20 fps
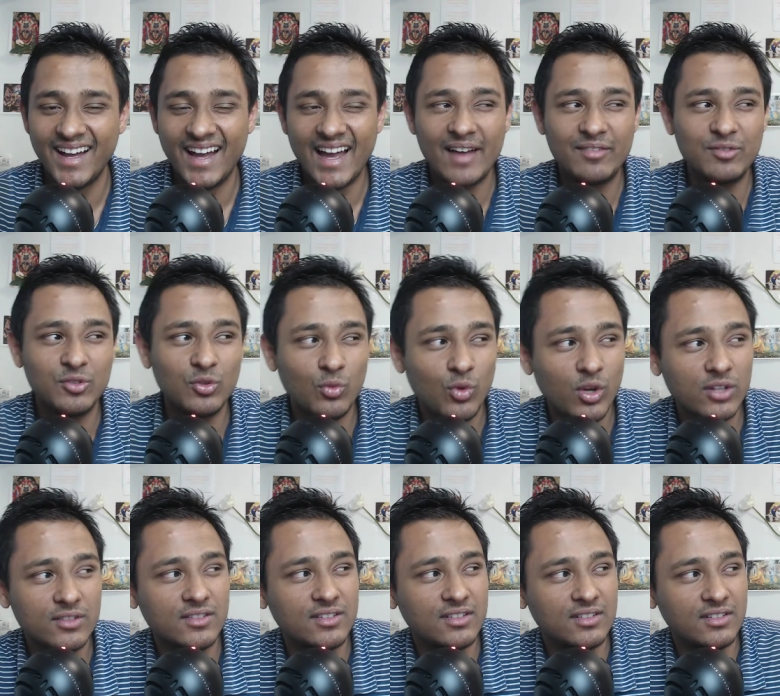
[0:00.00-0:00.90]
I have to
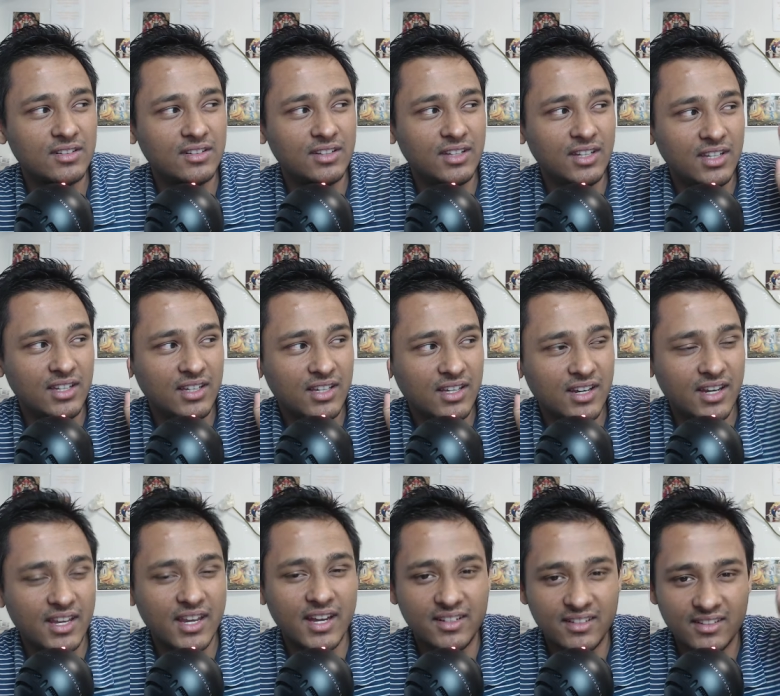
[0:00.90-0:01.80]
watch the
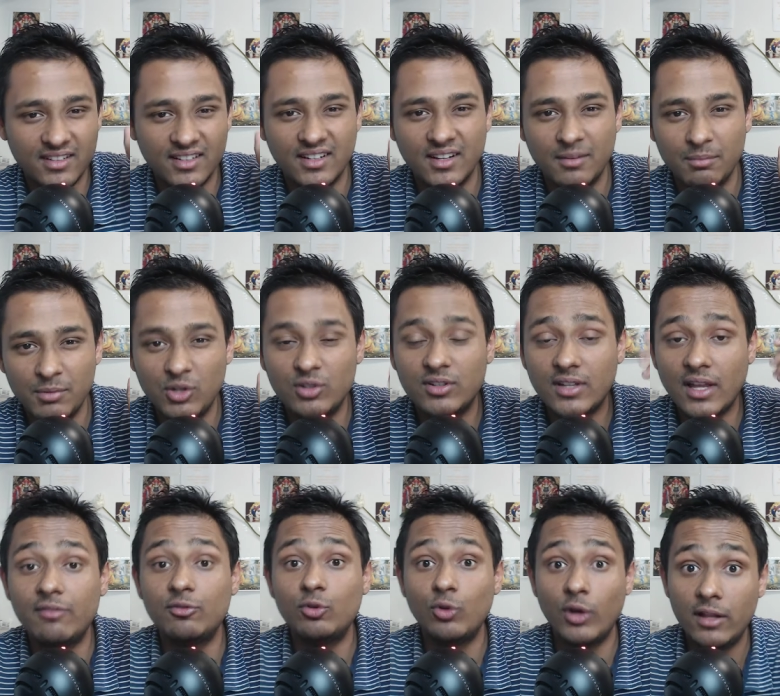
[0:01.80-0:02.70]
cricket because I
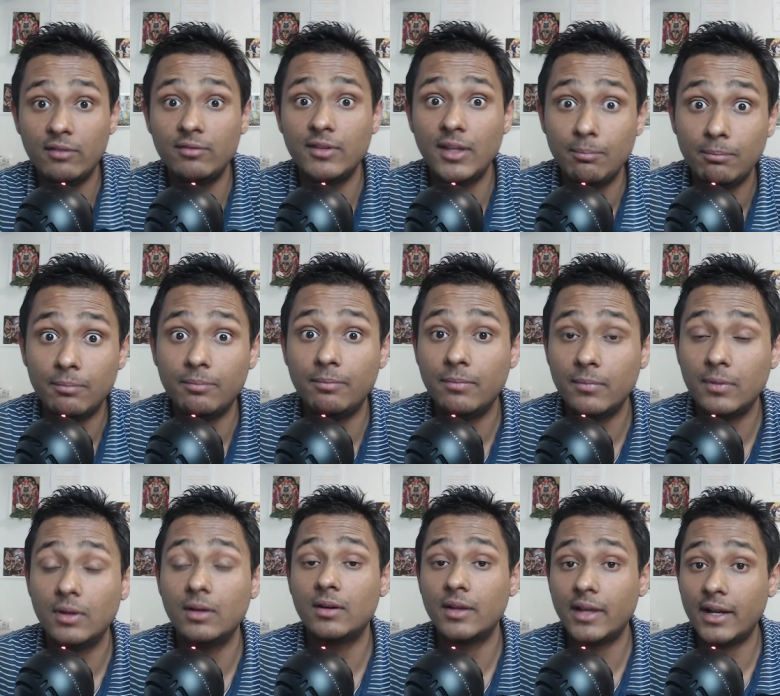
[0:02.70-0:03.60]
have to help them
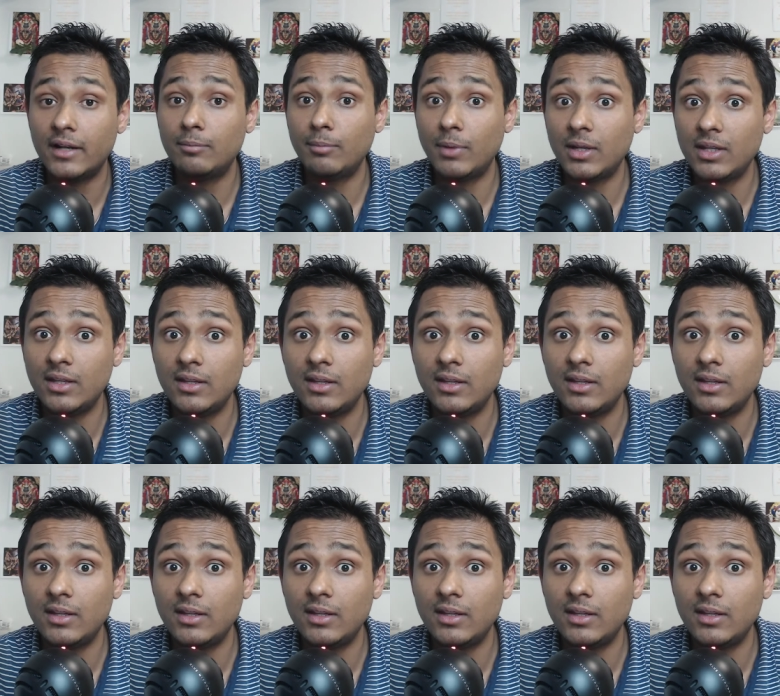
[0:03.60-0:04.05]
uh, get money.